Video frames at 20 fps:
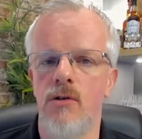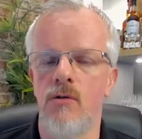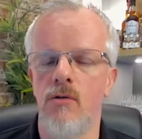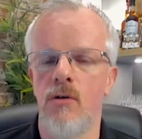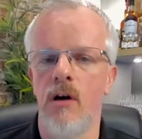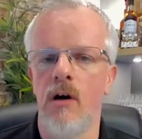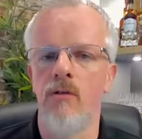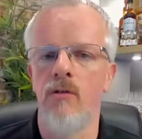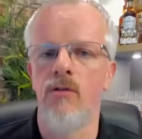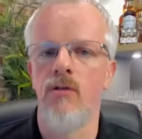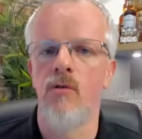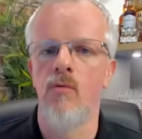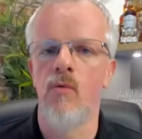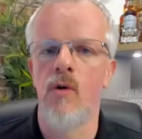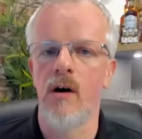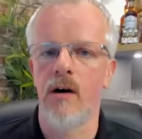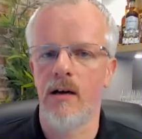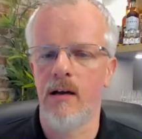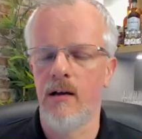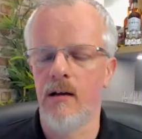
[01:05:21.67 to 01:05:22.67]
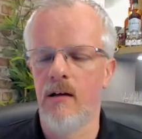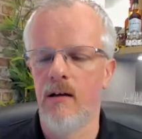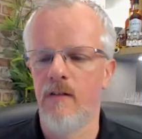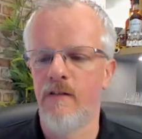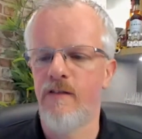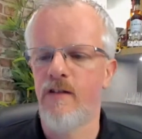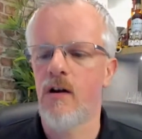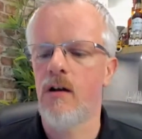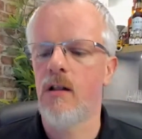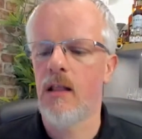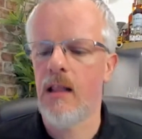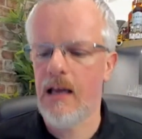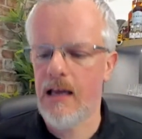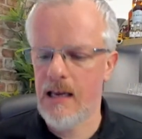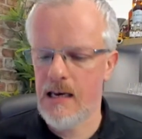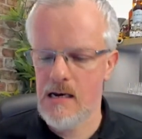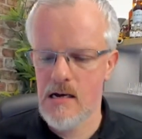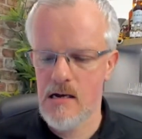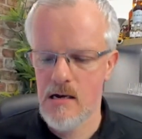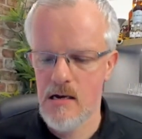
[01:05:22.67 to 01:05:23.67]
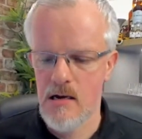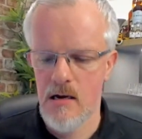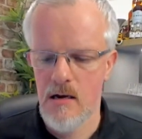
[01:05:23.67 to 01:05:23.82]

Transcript: going out to work frontline,